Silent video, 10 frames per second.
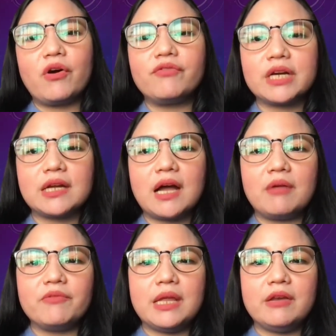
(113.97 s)

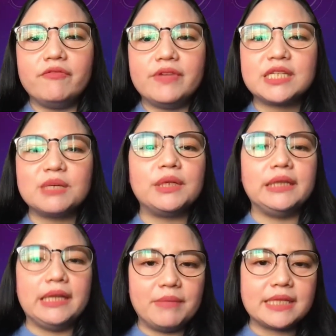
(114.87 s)
overcome
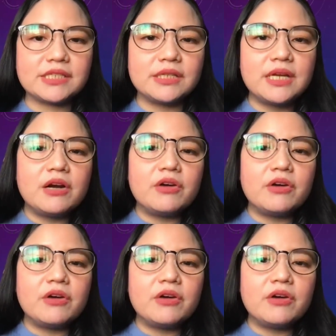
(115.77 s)
invisible limits,